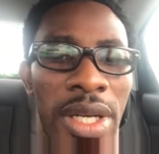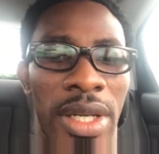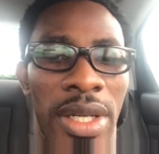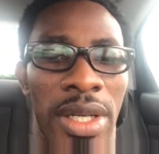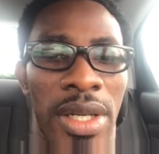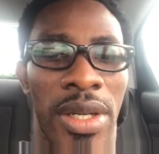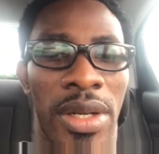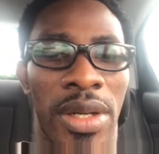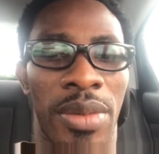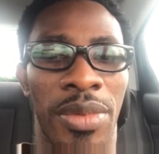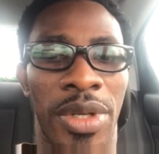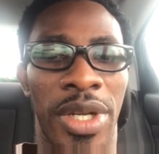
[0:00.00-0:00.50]

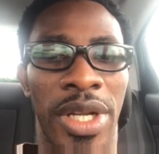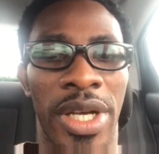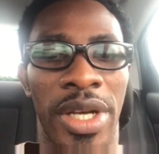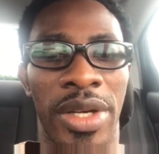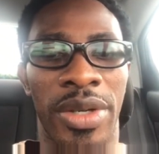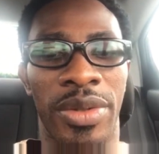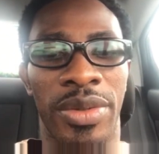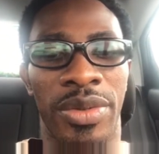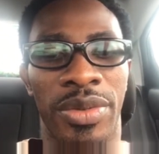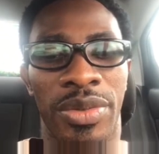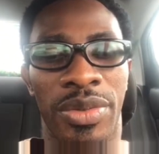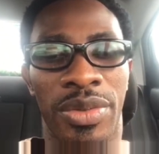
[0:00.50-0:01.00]
come
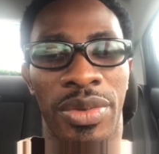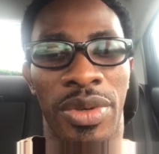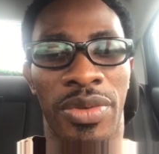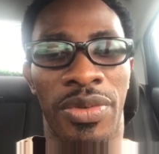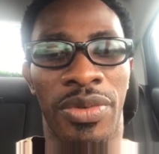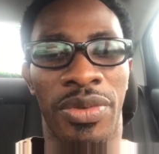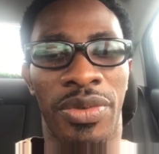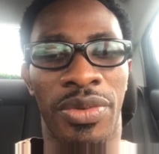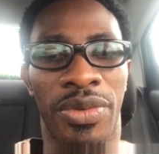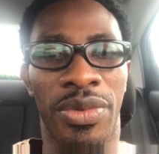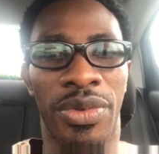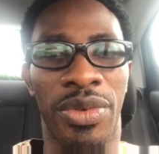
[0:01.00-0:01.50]
down. We have
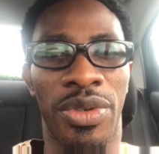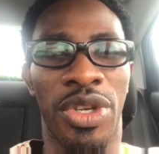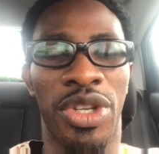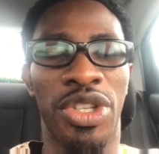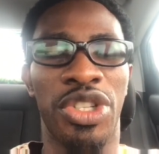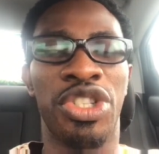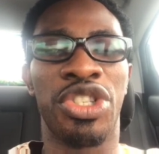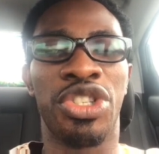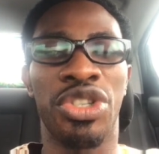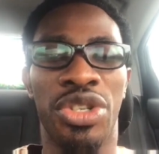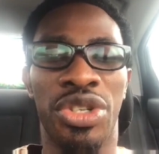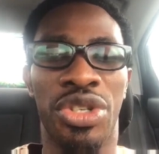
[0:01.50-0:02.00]
not
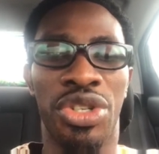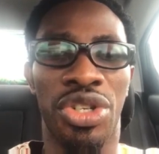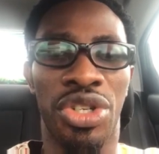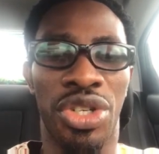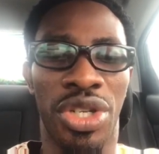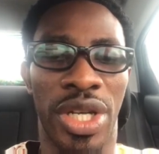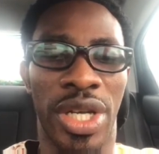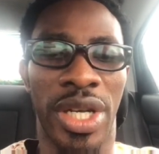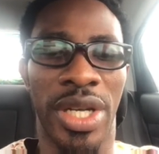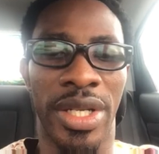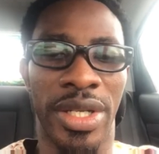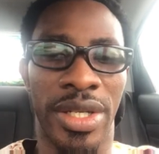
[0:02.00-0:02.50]
just
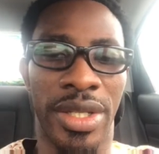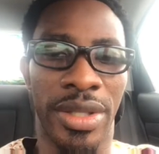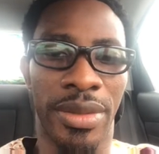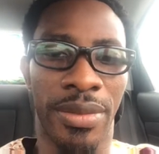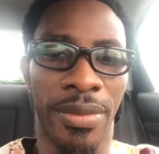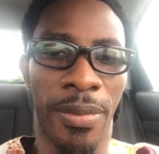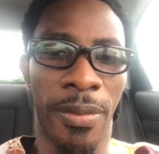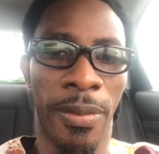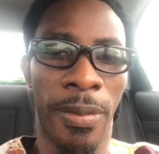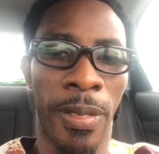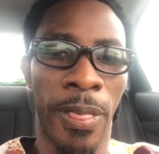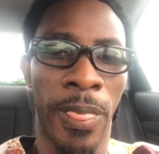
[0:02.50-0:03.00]
shared
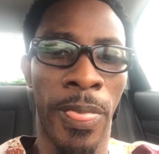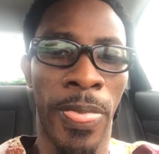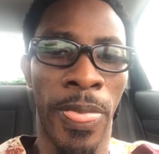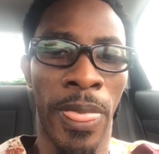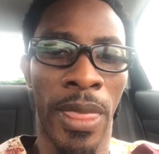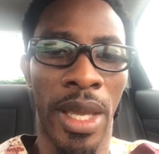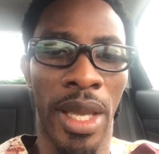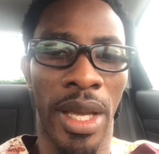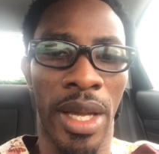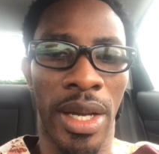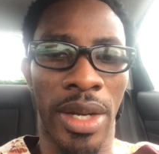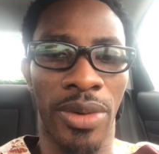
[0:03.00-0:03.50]

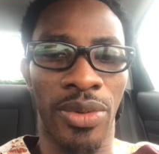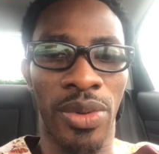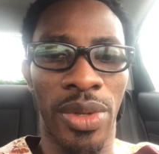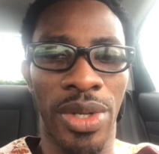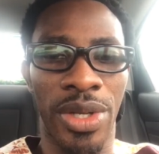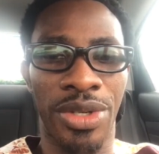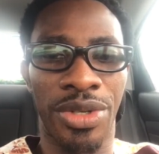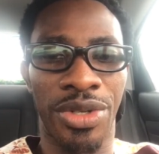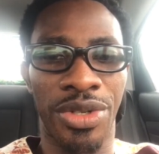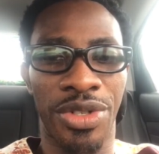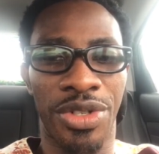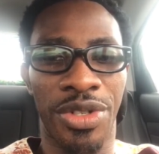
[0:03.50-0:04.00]
a
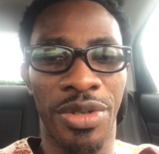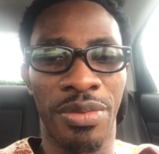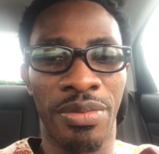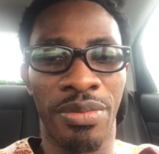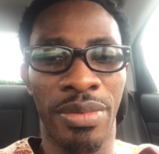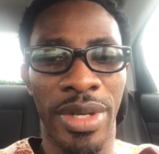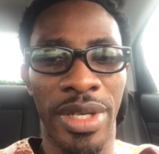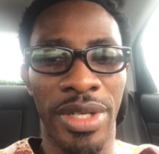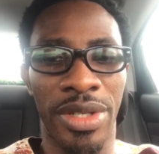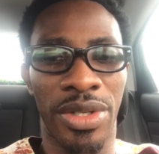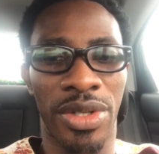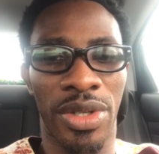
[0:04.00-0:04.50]
relationship
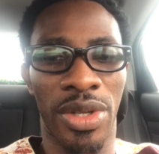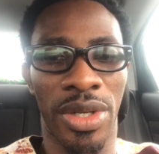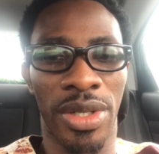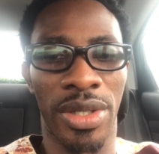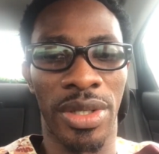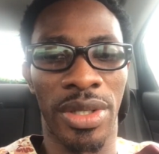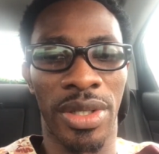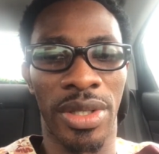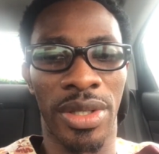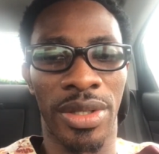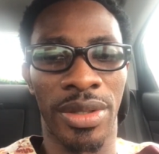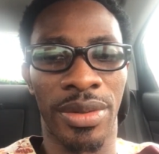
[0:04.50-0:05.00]
based
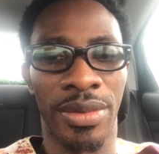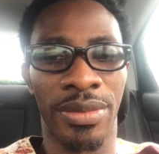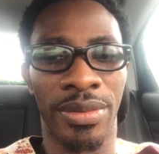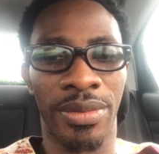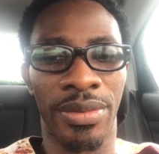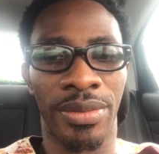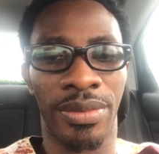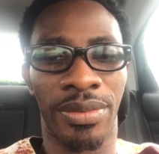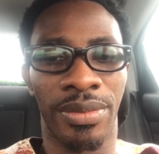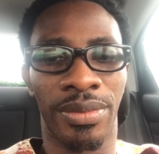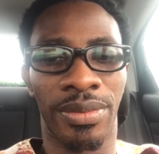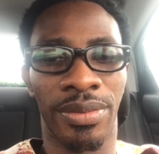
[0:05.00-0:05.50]
on
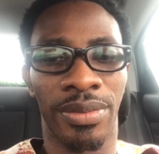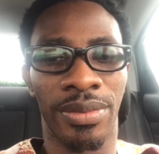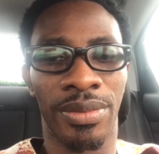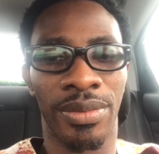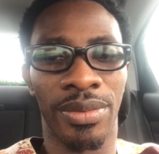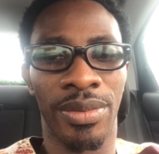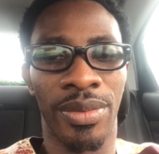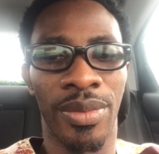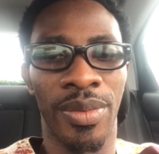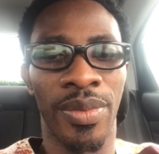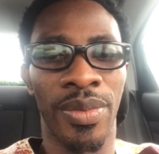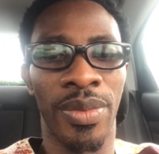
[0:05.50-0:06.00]

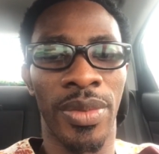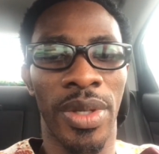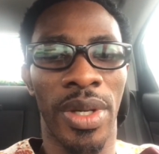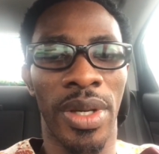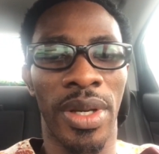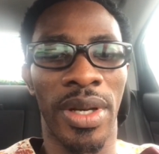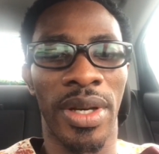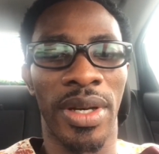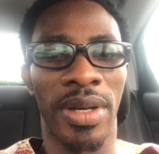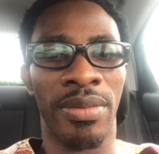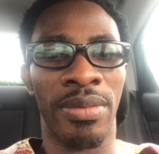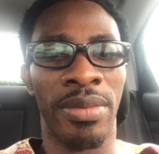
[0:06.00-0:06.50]

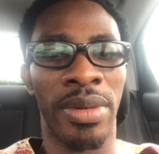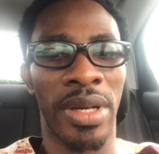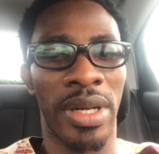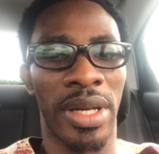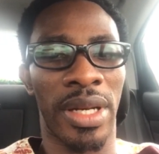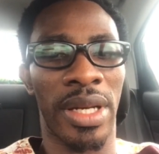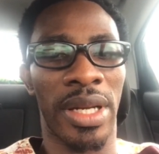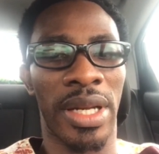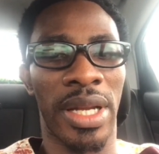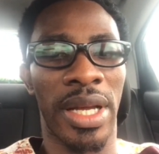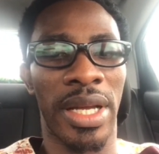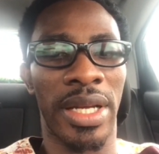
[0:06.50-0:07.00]

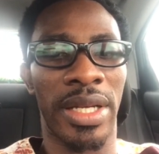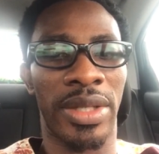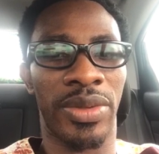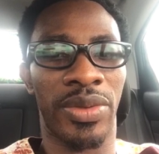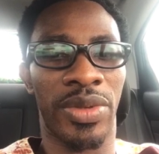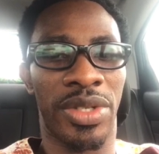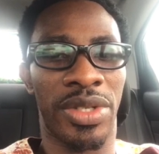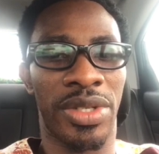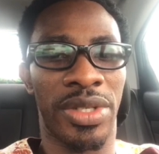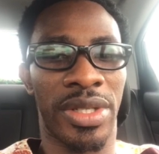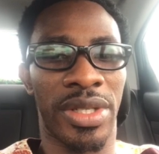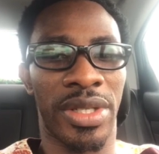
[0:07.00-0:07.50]
bloodline, which
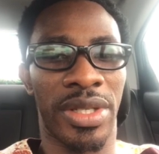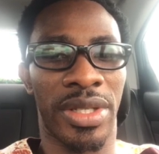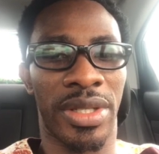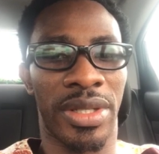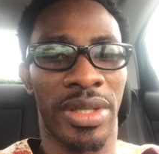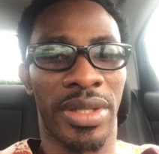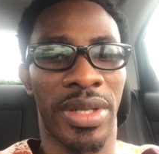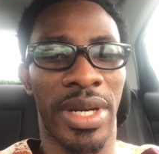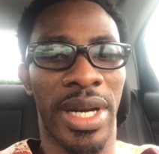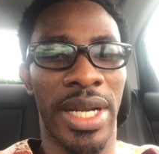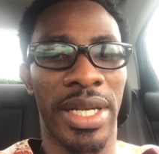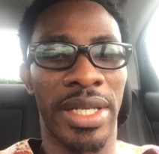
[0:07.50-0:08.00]
is in
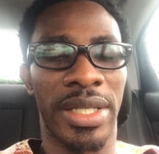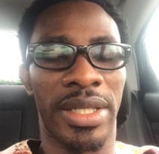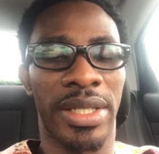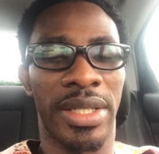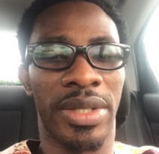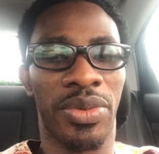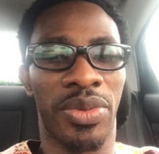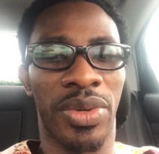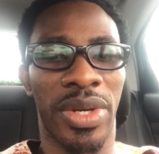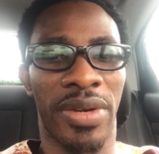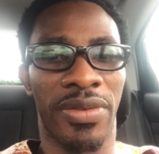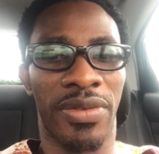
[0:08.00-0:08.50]
Christ.
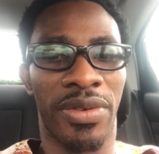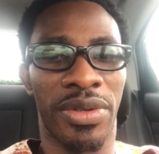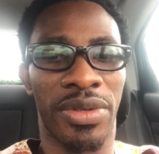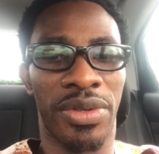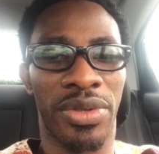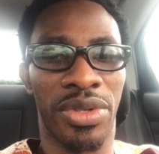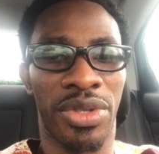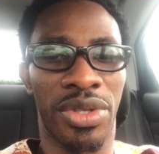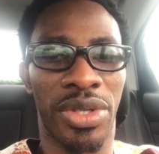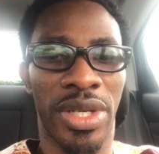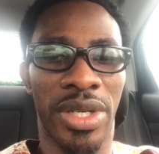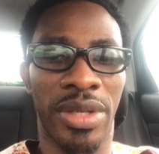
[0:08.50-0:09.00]
We have also
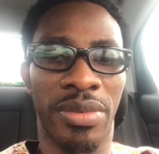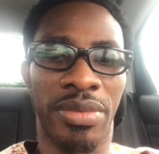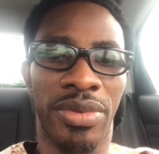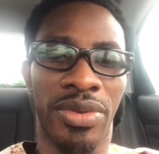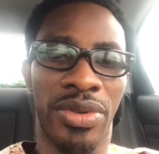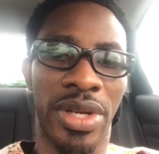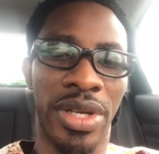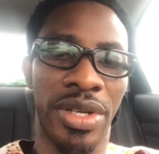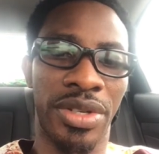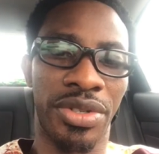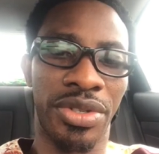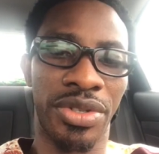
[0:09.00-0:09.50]
shared
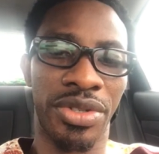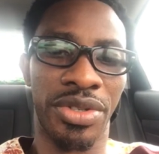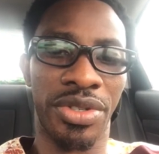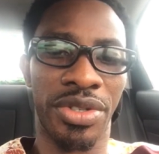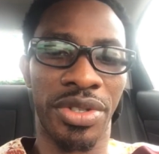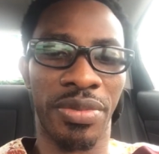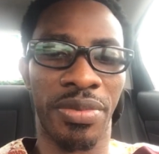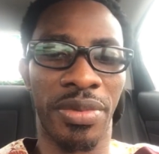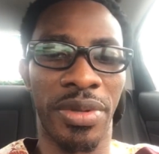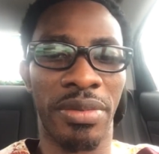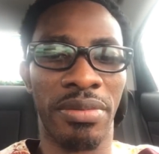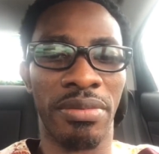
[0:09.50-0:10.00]

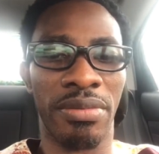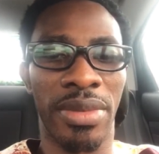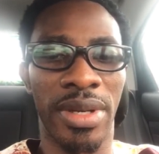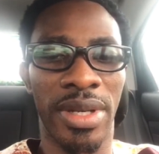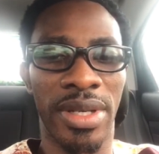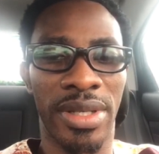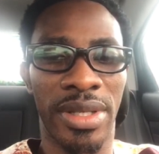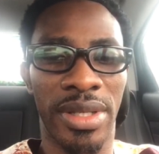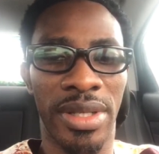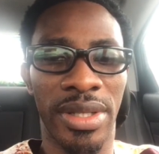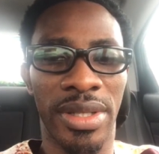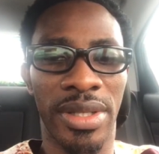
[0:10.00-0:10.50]
relationship in
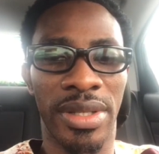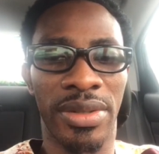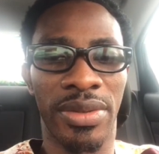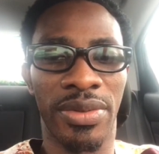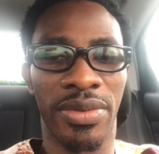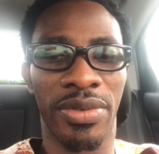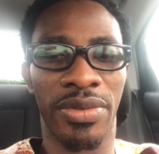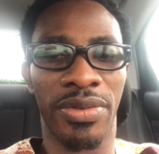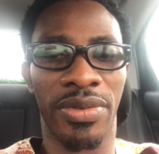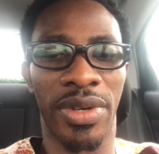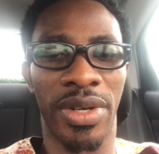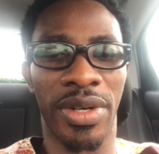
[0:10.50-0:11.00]
business.
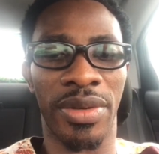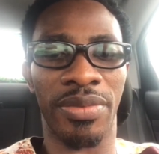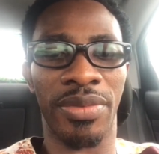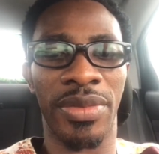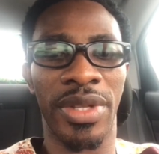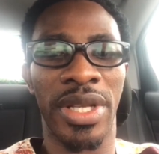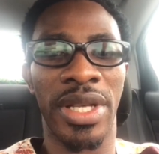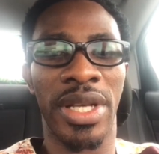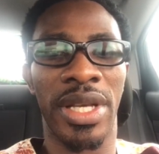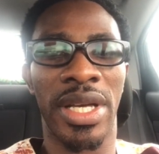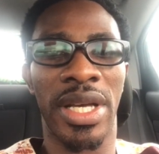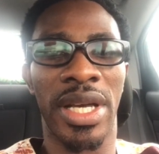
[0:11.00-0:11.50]
We've
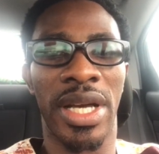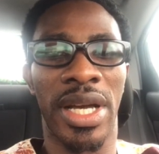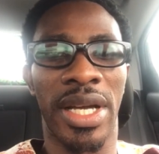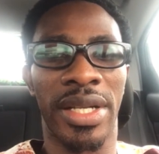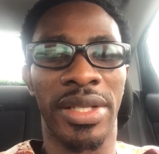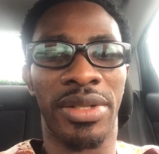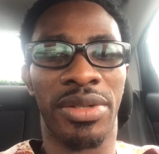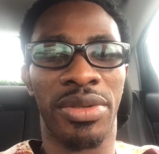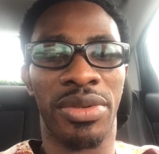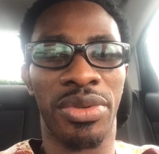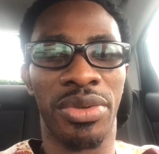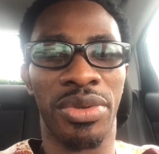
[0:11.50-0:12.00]
had
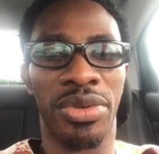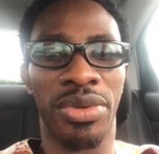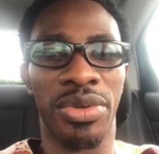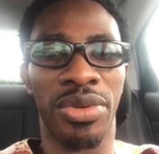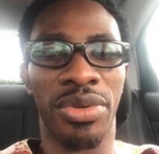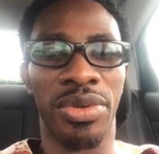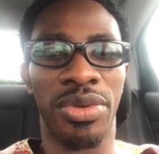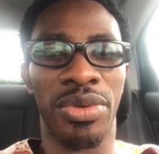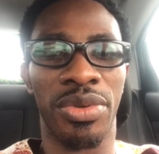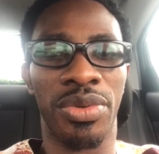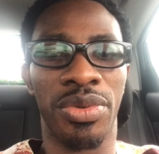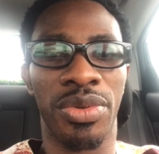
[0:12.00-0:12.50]

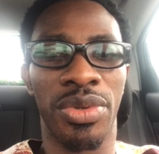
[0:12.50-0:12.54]
to